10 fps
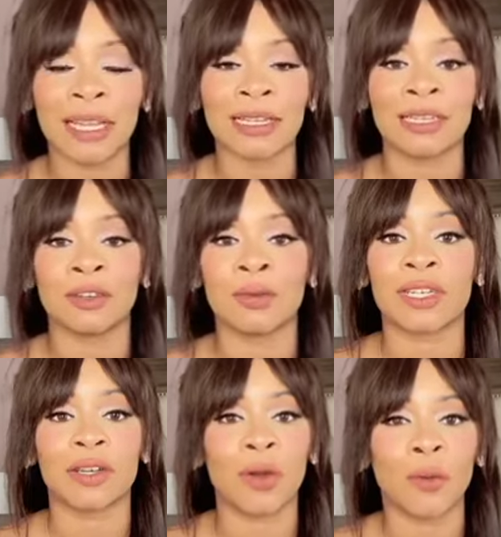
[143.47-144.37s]
a little goes
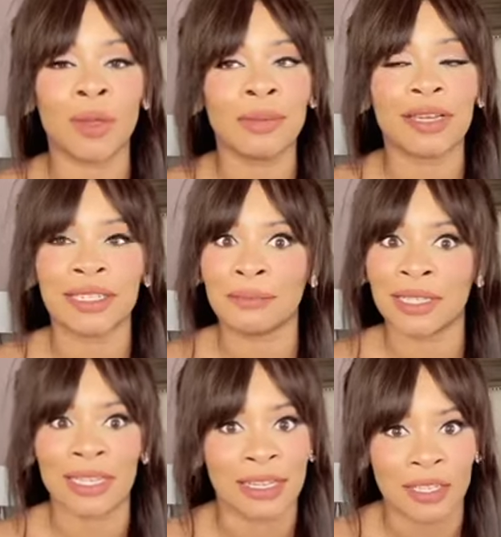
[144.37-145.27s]
a long way because I
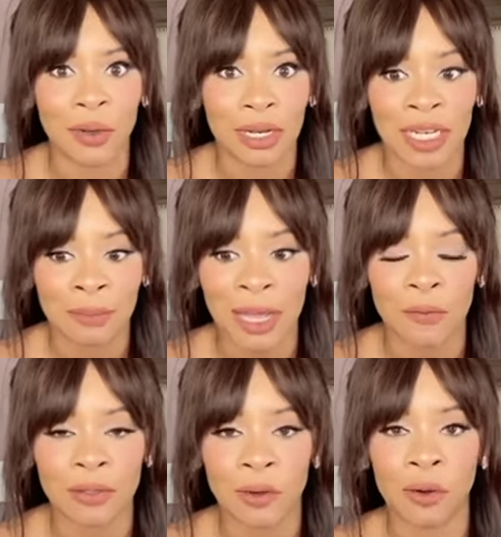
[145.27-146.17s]
mean, it is your lip
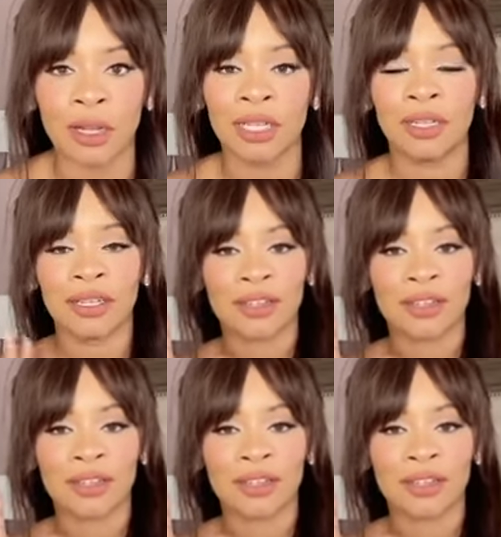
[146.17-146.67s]
after all.